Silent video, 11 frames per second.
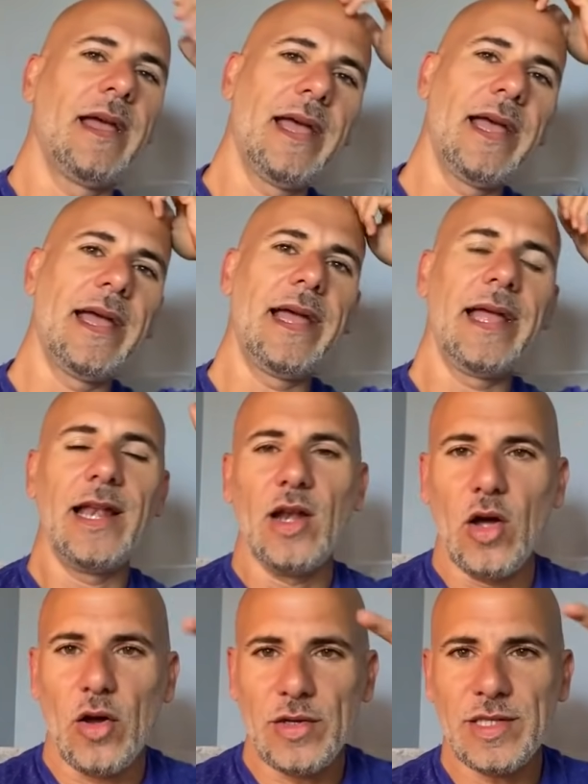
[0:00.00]

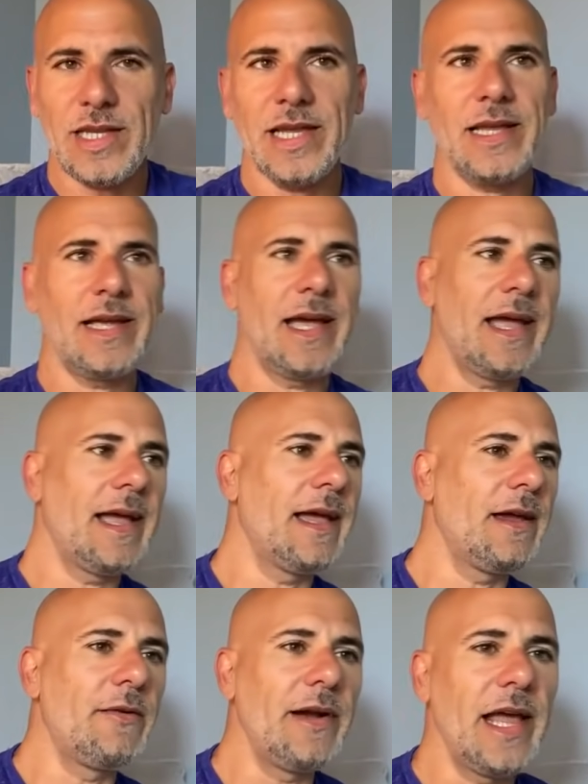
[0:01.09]
losing
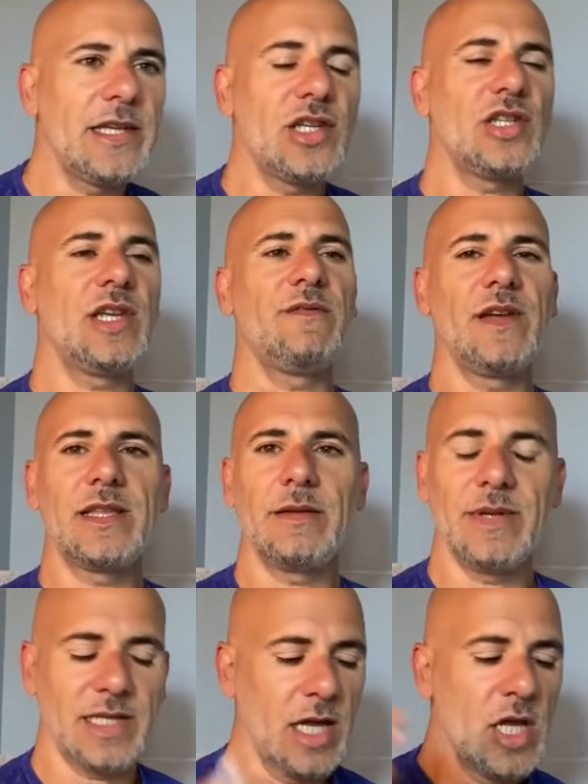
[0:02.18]
relationship,
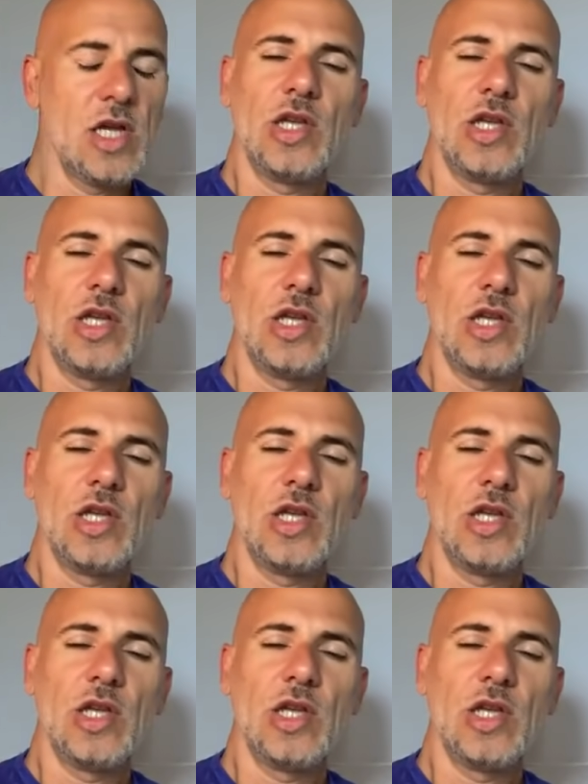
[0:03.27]
victimization.